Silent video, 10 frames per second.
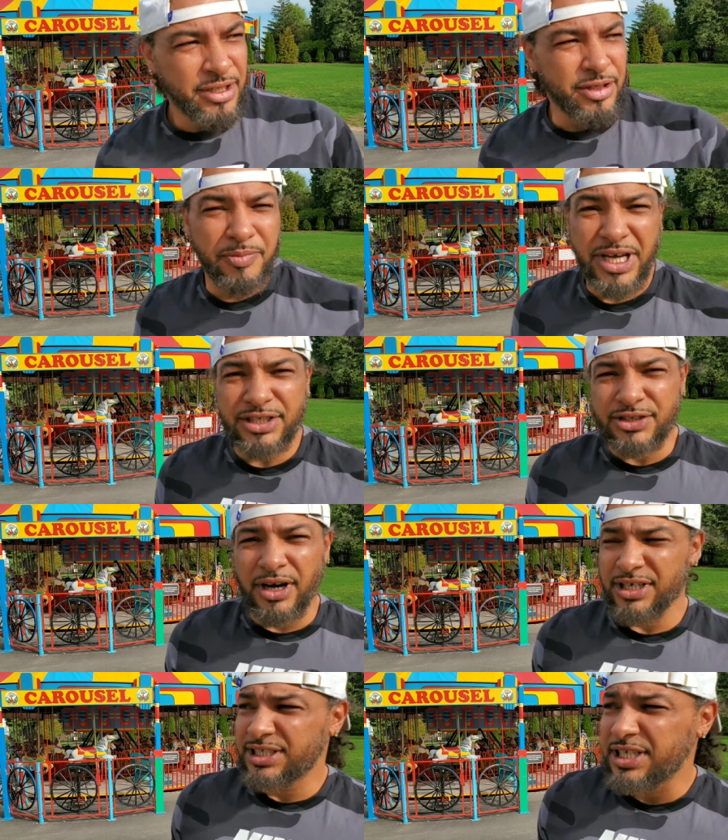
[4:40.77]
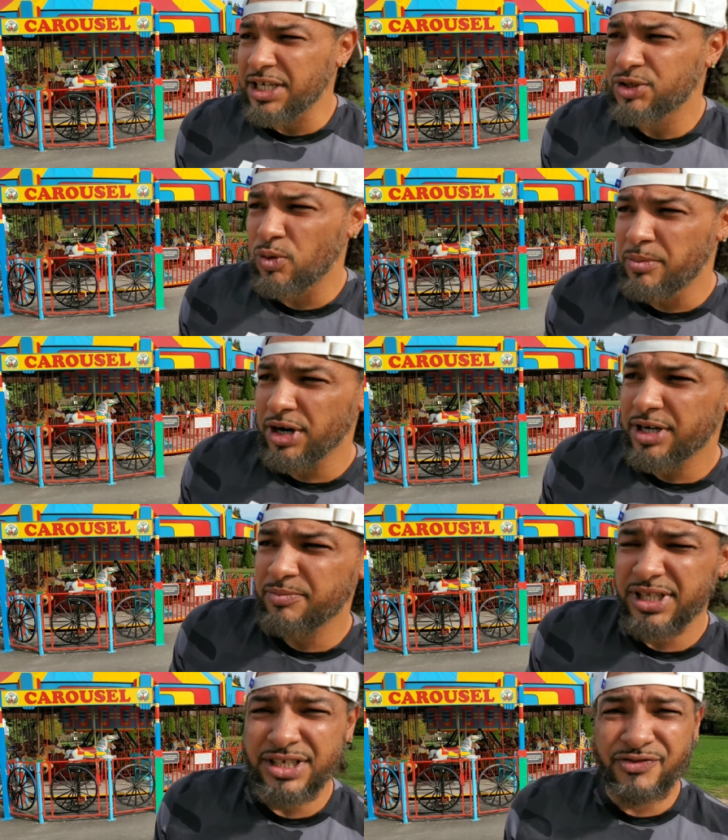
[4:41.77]
their best sexual
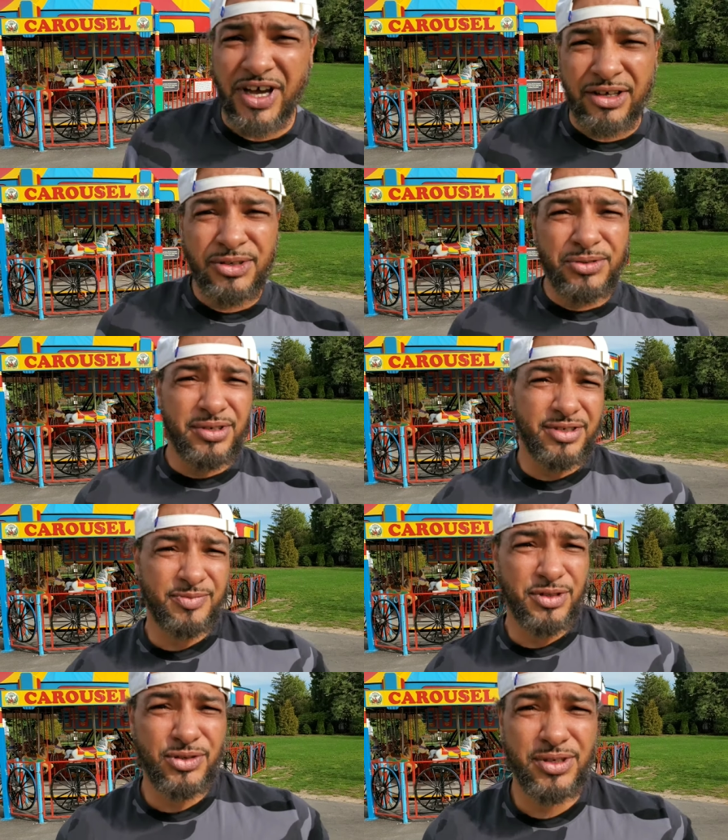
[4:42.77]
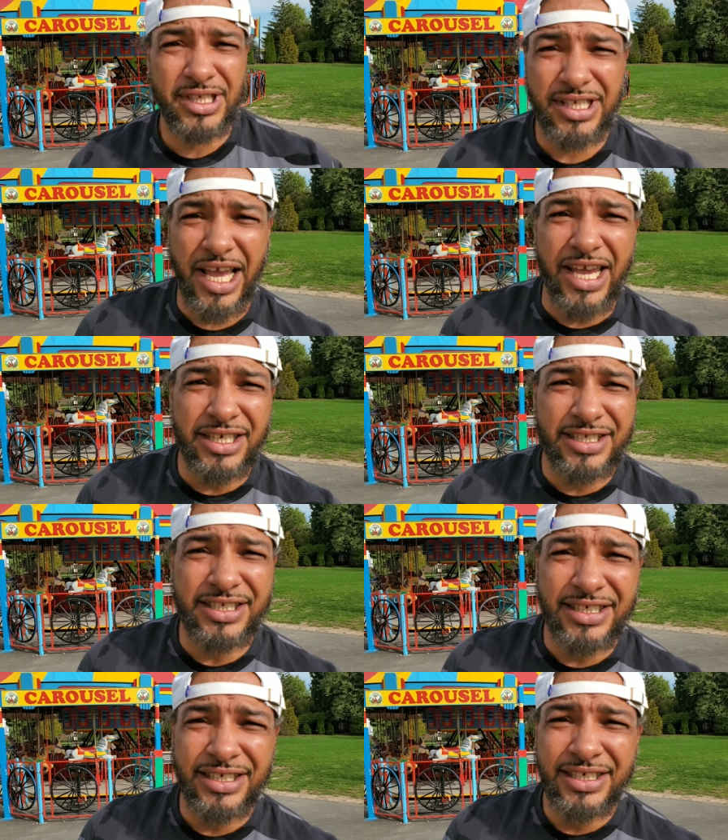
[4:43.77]
marketplace value is between
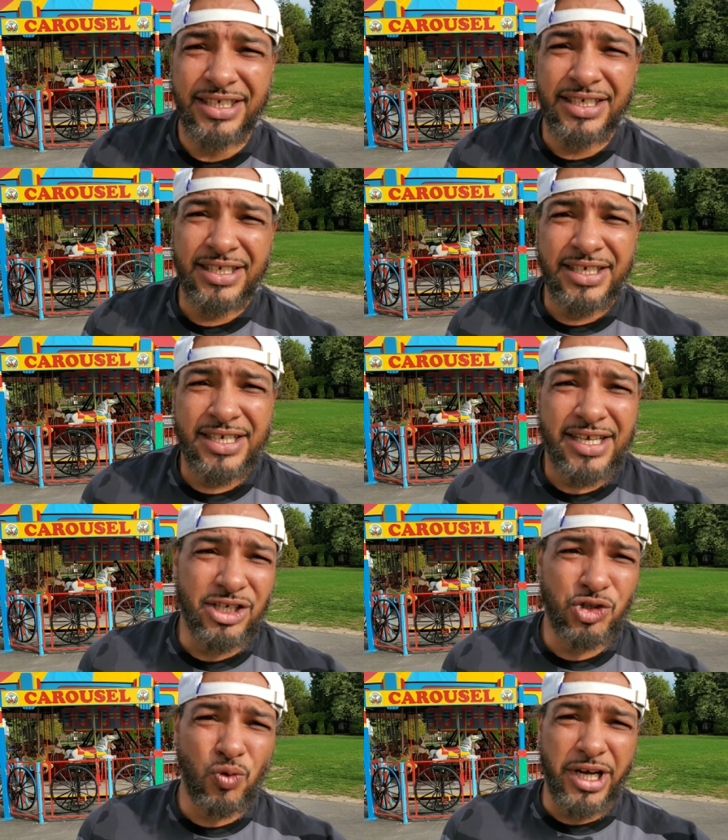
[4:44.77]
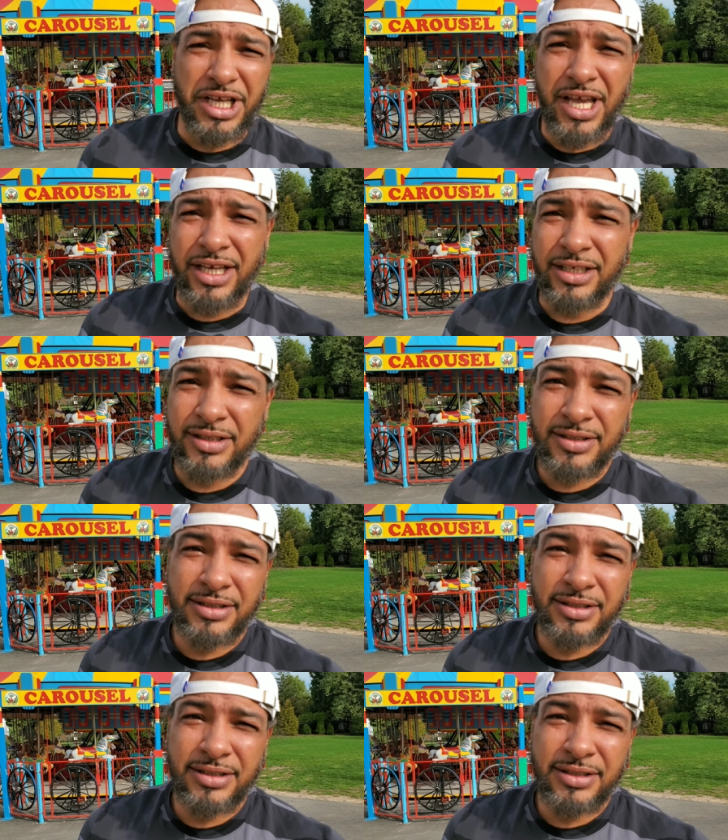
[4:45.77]
18 and 28.